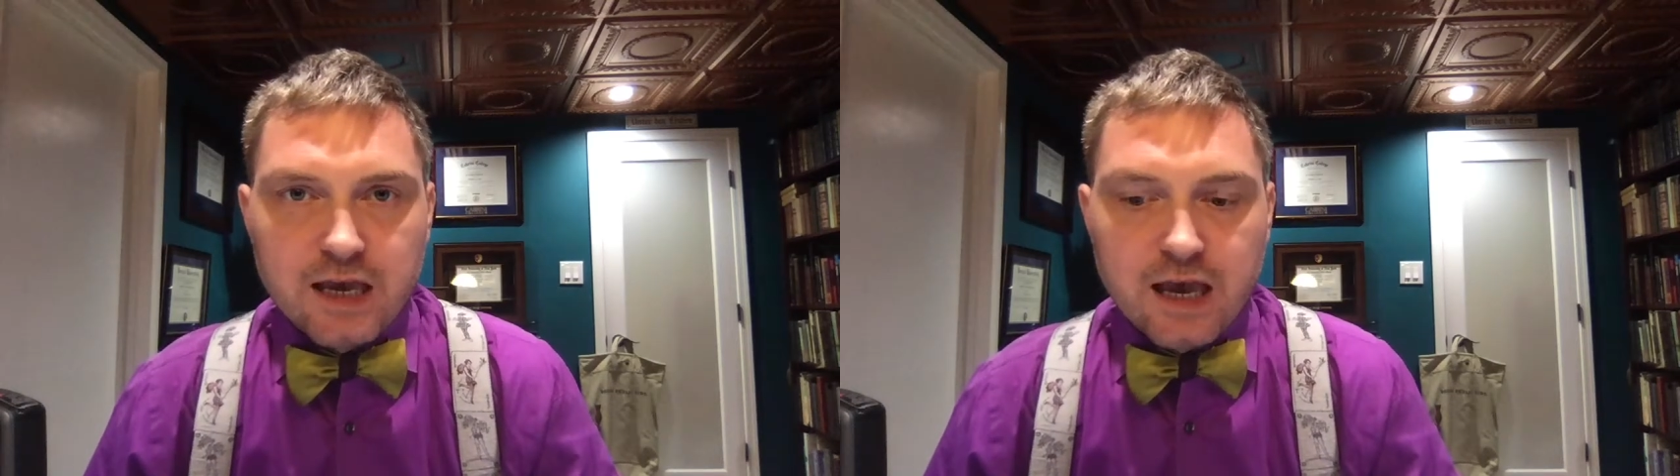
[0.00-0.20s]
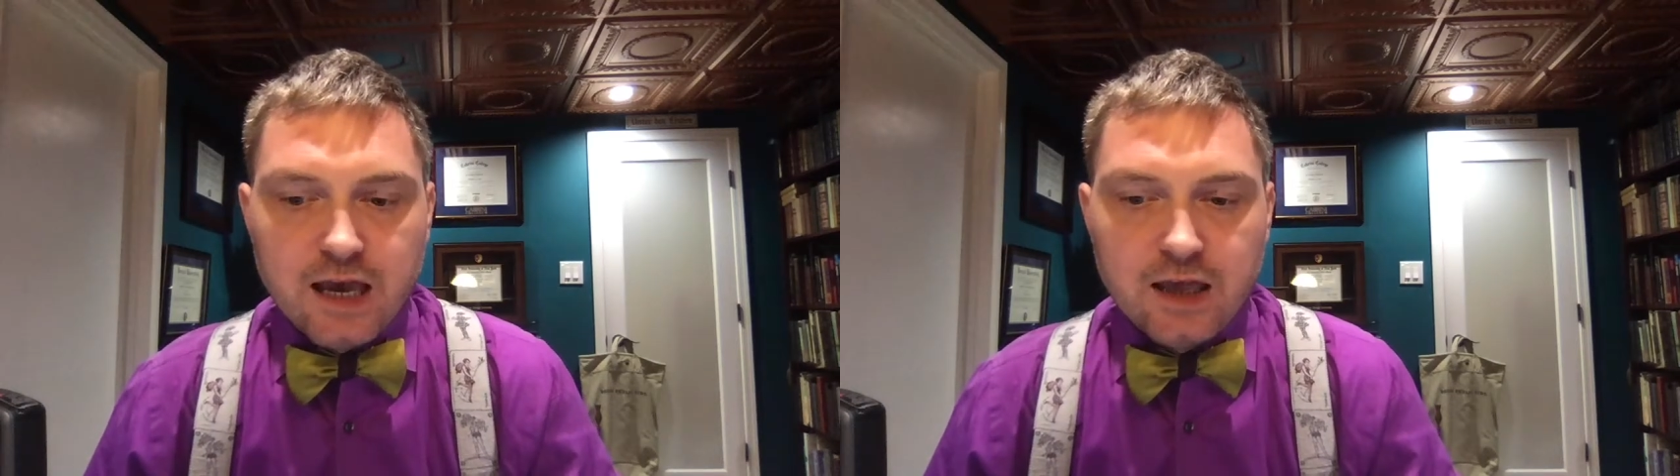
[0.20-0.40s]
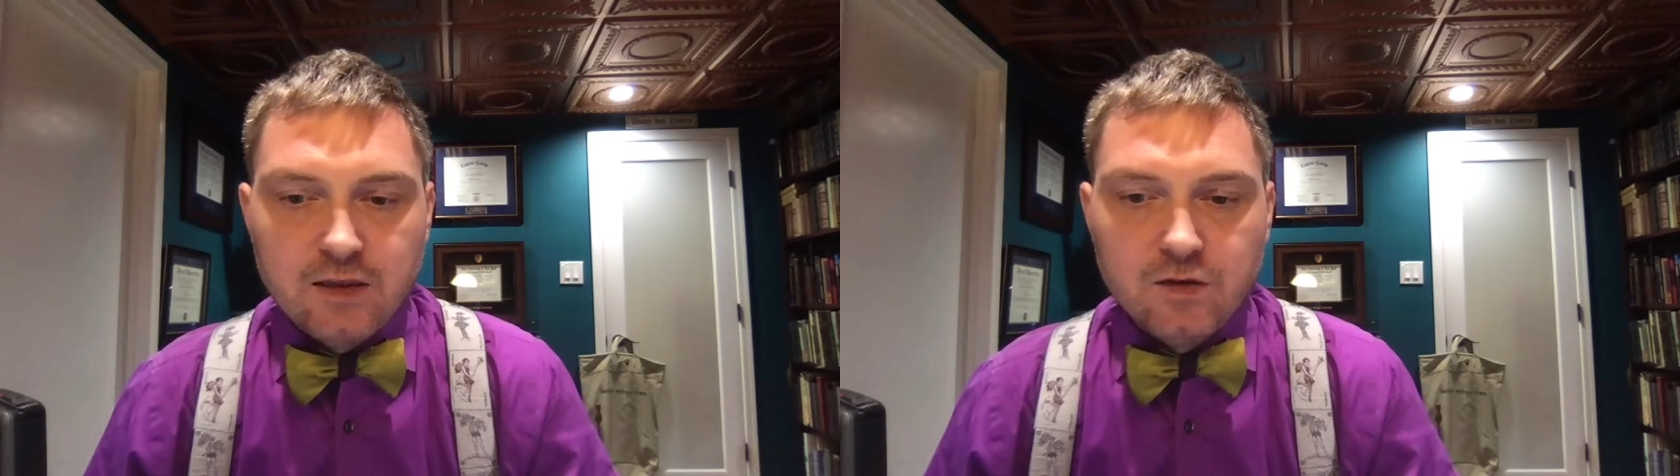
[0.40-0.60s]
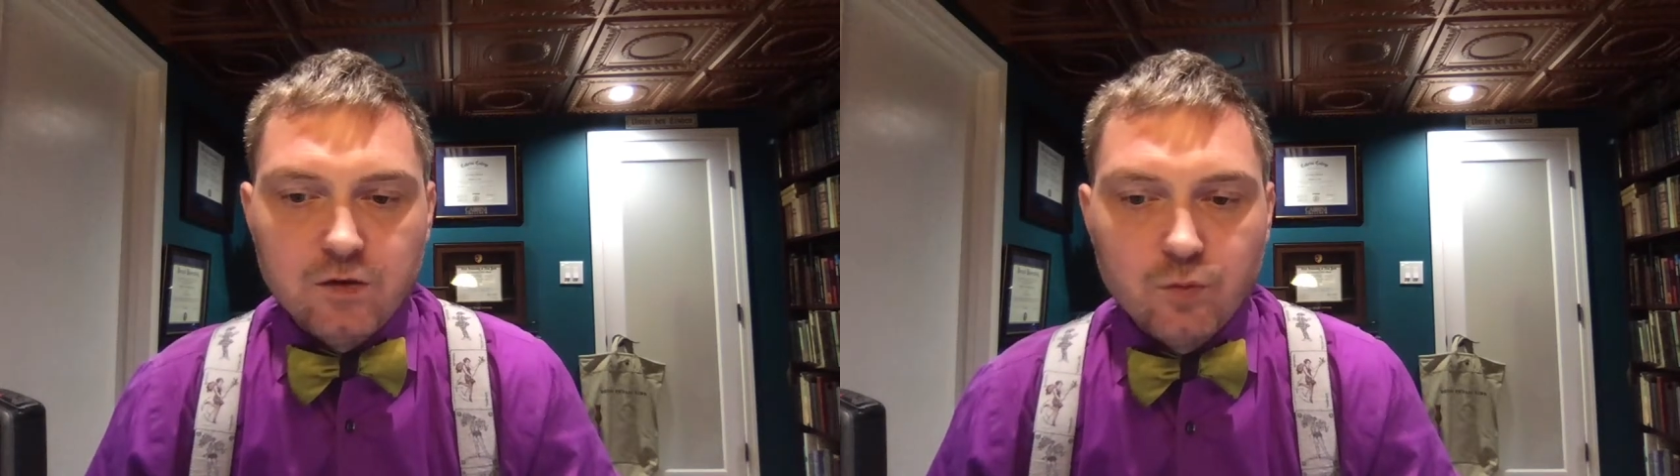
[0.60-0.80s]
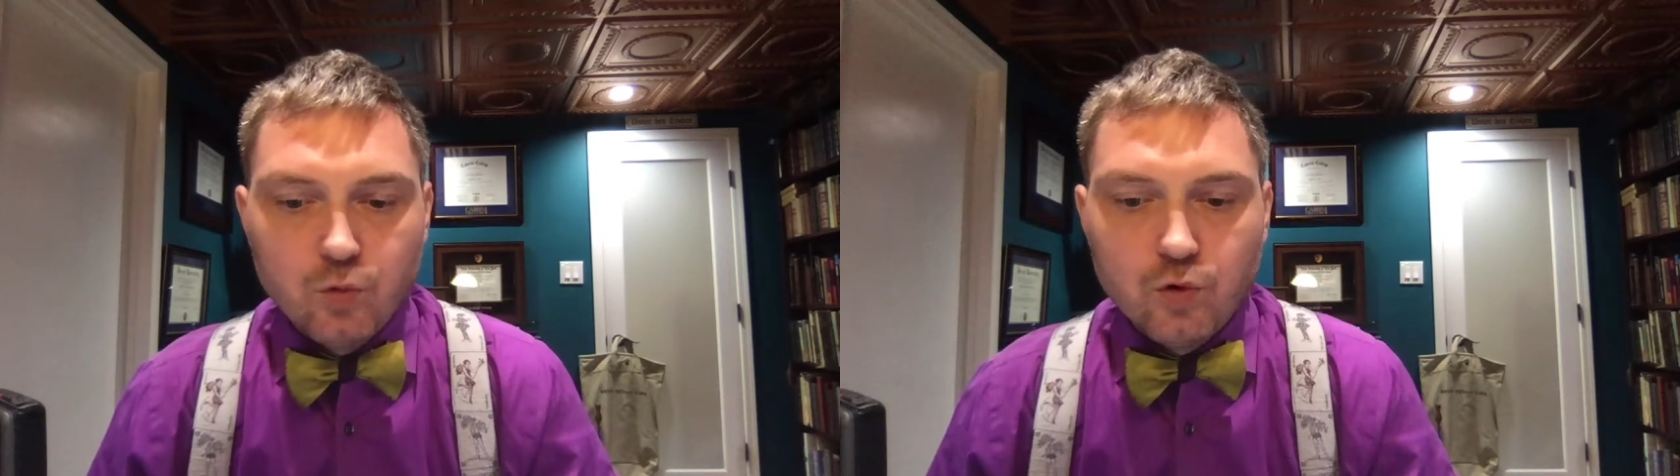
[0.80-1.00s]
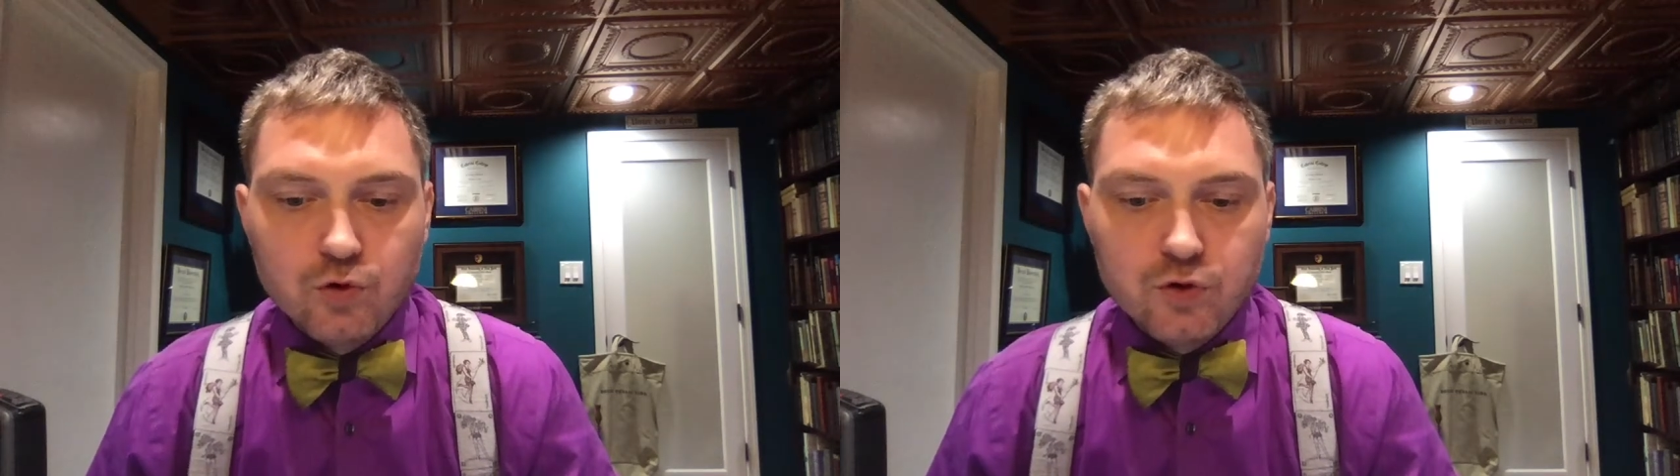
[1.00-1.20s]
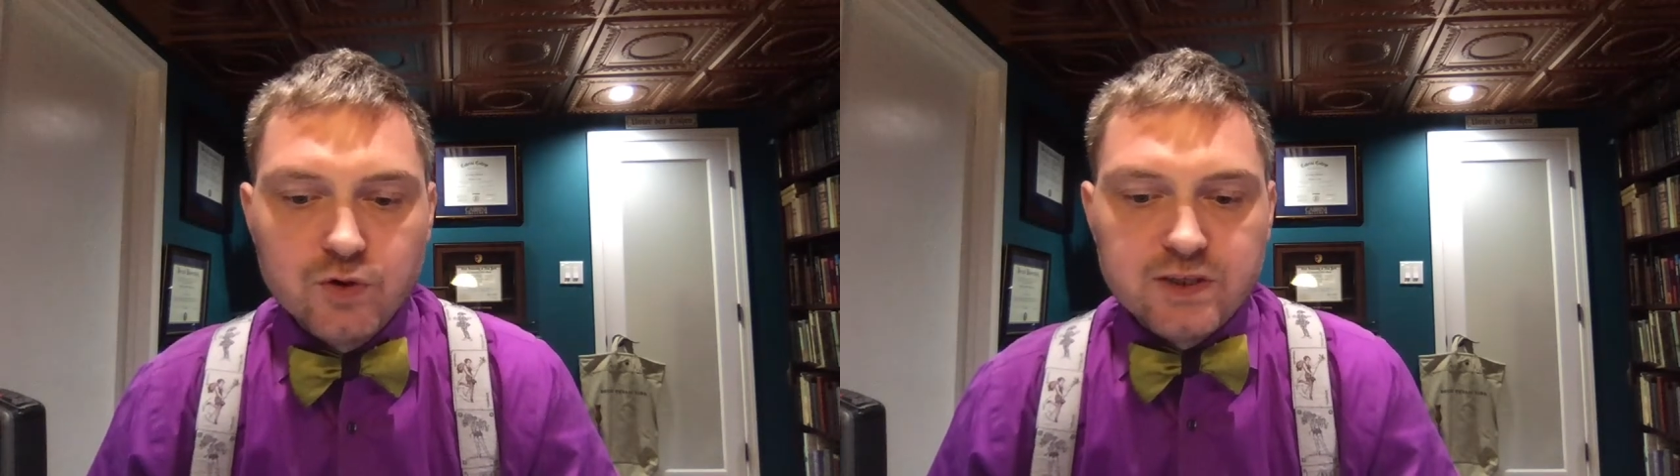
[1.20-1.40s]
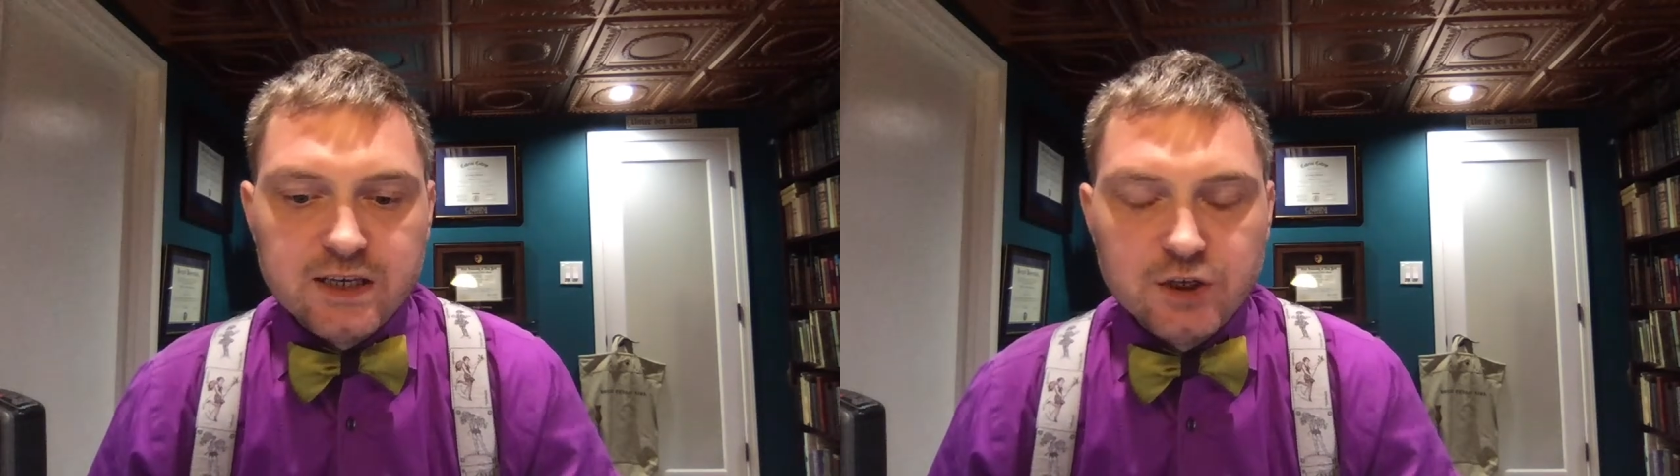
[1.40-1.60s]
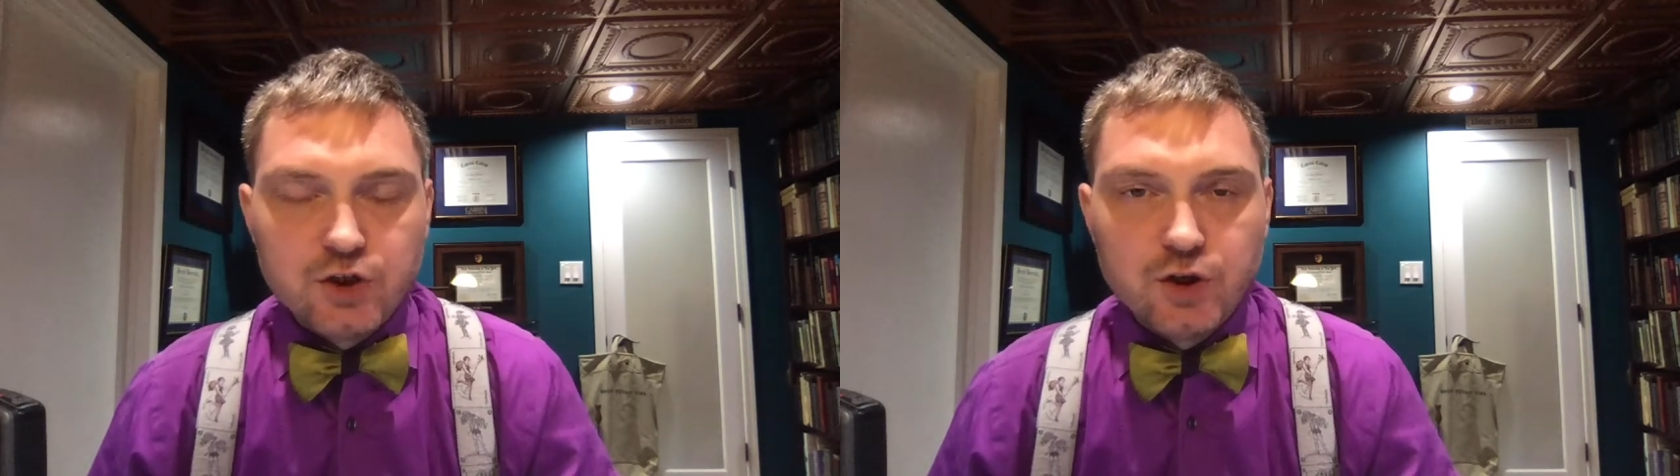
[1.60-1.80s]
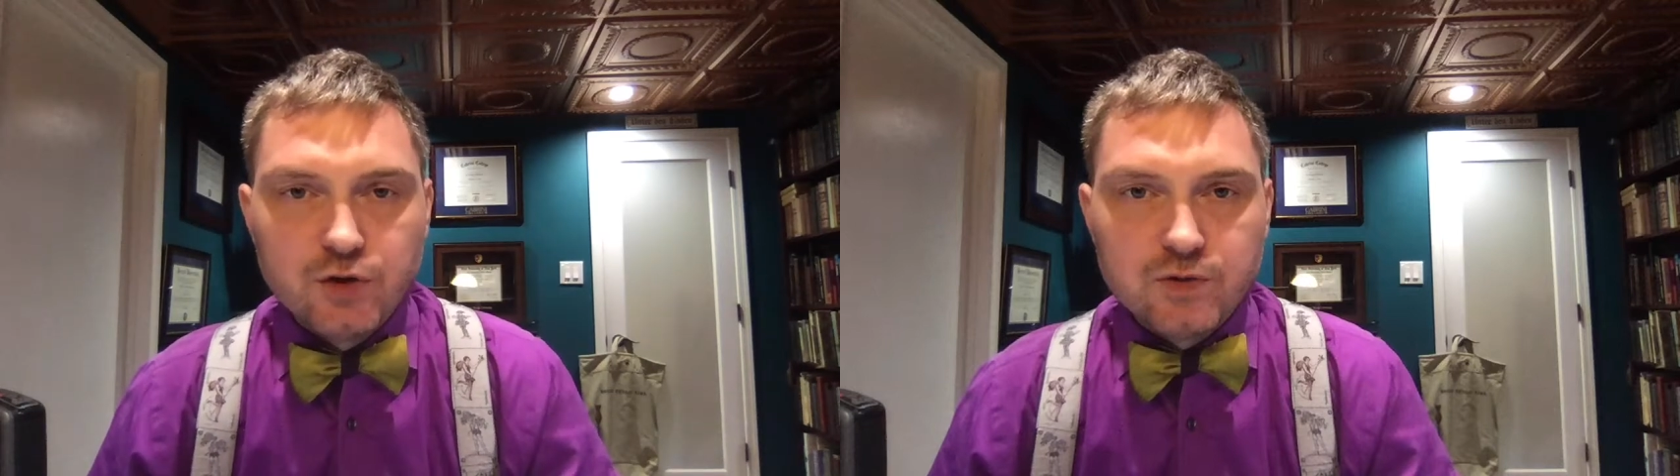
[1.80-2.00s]
and we'll use each
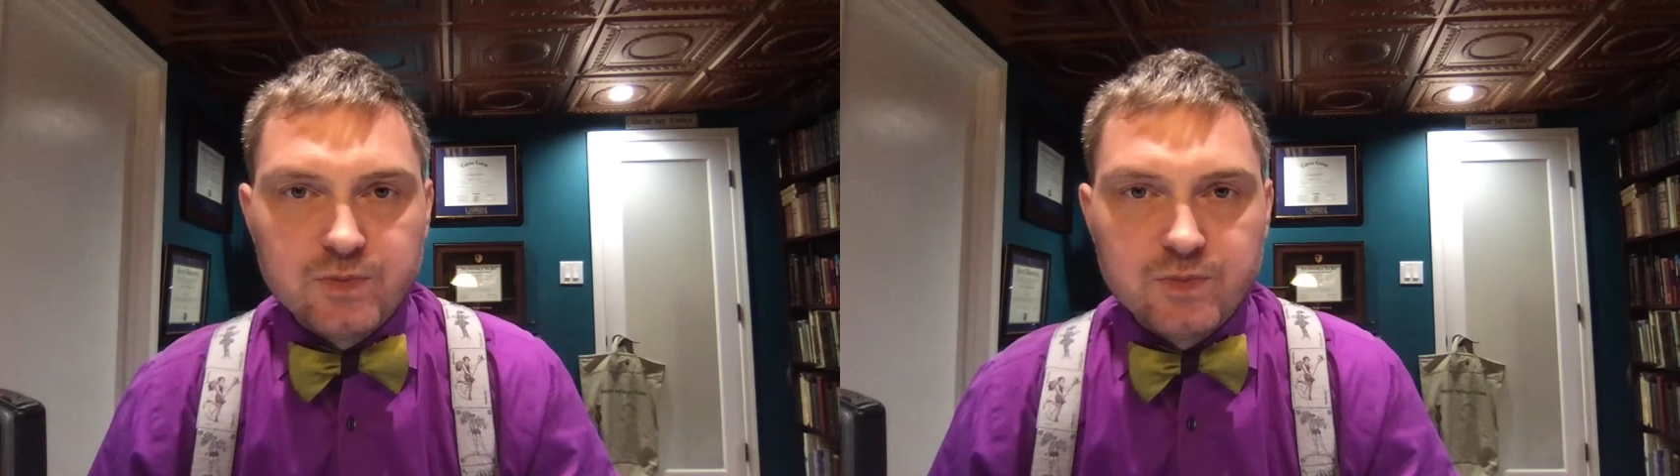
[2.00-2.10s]
of those